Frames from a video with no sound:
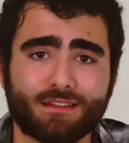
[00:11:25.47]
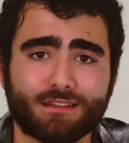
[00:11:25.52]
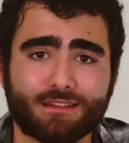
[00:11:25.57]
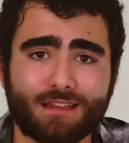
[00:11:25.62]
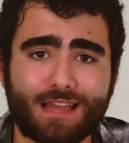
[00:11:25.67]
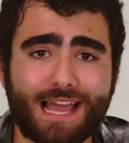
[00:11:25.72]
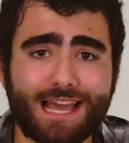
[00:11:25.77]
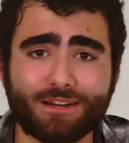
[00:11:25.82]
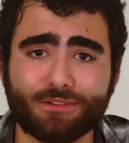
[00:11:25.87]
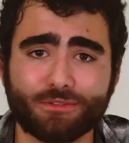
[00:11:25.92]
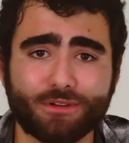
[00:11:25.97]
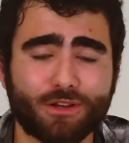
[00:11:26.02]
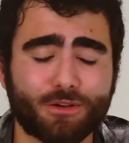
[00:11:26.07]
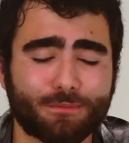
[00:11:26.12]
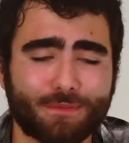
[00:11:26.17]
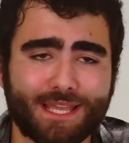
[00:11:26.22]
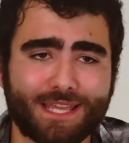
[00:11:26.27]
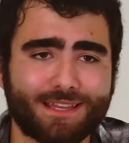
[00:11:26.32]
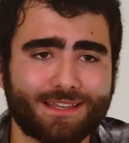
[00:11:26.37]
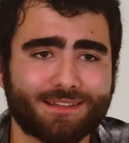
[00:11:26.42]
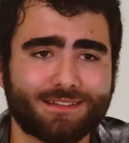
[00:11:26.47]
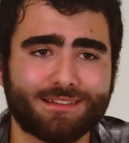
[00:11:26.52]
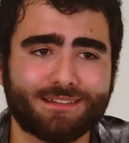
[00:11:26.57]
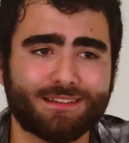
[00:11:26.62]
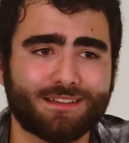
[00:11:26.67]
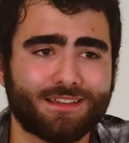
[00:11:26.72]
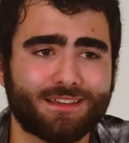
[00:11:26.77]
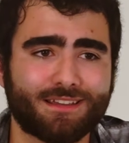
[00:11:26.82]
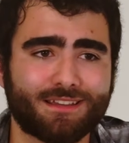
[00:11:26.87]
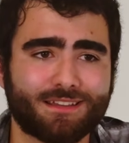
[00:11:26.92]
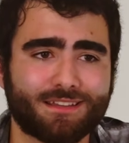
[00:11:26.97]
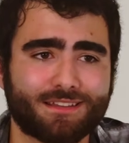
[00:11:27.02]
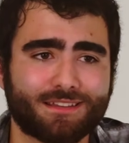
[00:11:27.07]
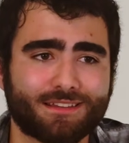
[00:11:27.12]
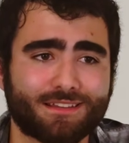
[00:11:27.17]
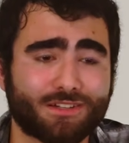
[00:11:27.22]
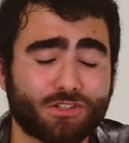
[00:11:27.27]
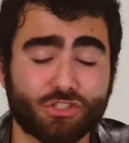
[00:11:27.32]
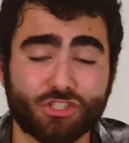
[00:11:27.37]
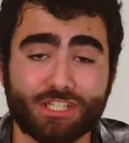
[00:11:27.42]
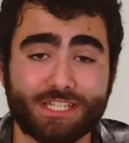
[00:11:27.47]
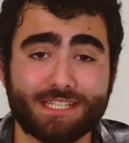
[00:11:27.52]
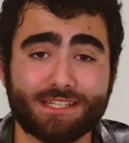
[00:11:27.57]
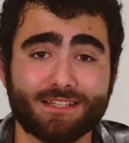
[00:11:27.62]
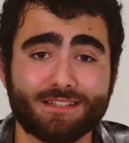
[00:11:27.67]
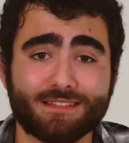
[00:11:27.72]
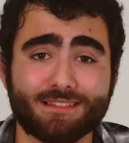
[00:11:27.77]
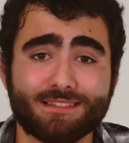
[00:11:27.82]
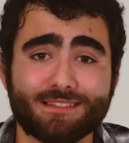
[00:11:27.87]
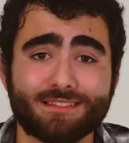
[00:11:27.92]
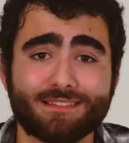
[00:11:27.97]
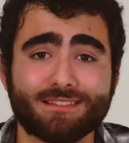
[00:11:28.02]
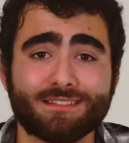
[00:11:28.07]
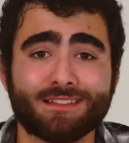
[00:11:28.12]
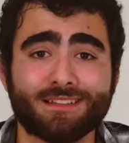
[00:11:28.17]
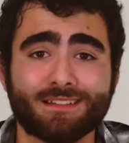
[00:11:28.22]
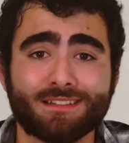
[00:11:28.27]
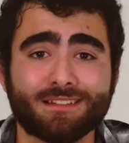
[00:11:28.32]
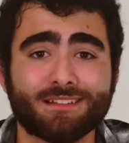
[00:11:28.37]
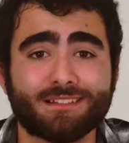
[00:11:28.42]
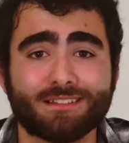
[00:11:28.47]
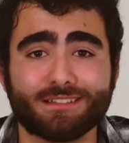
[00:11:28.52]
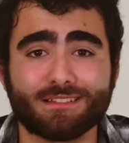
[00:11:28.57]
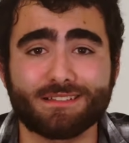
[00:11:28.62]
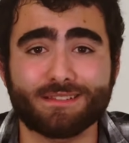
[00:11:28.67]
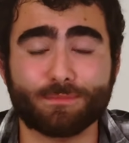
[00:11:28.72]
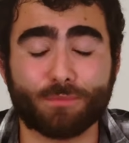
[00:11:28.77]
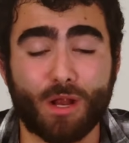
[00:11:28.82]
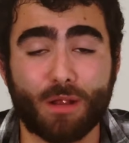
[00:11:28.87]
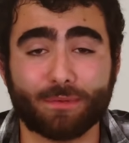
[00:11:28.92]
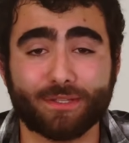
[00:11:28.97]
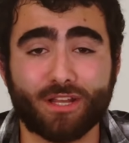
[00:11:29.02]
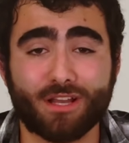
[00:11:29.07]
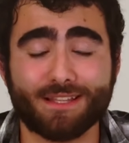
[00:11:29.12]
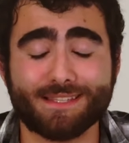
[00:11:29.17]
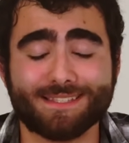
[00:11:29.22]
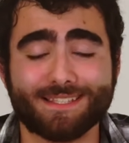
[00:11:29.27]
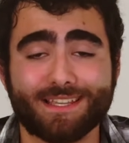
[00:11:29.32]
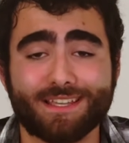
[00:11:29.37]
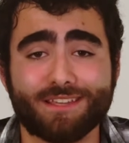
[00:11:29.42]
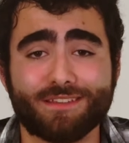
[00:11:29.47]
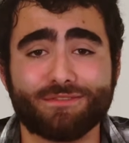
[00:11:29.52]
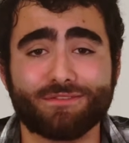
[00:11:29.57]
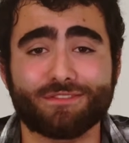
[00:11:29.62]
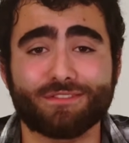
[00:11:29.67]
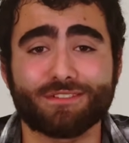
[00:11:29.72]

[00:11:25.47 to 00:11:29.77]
I don't know, man. They're cheetahs? It's probably not safe.